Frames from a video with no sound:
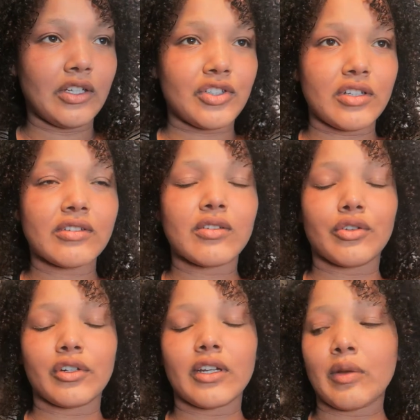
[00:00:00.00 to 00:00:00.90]
She's
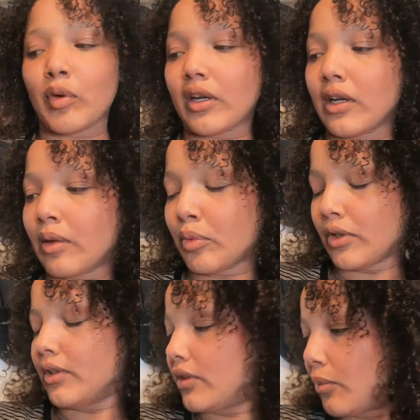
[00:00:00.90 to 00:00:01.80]
currently in Breda,
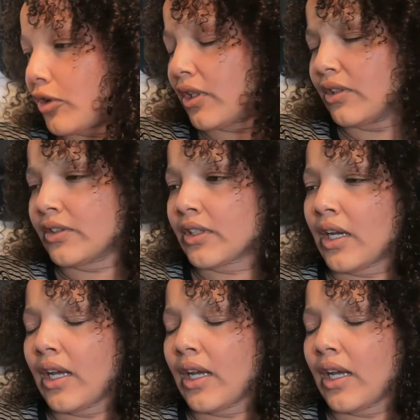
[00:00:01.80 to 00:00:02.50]
but somewhere else.